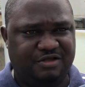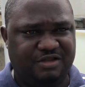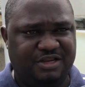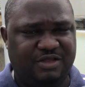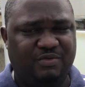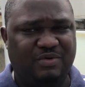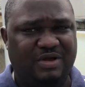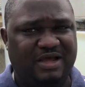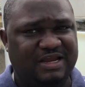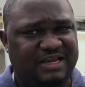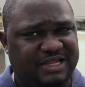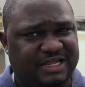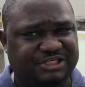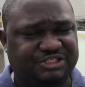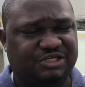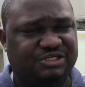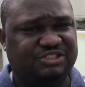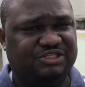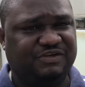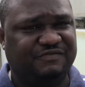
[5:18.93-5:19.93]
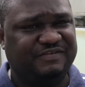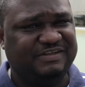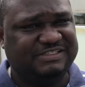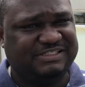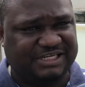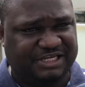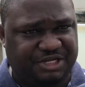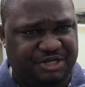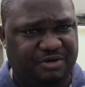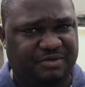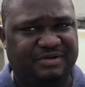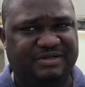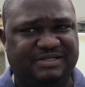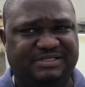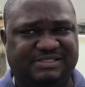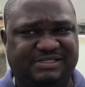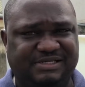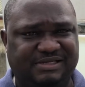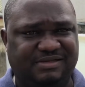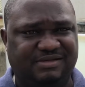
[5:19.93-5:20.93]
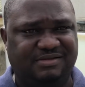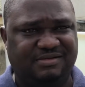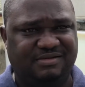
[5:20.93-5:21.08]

There were allegations of insecurity,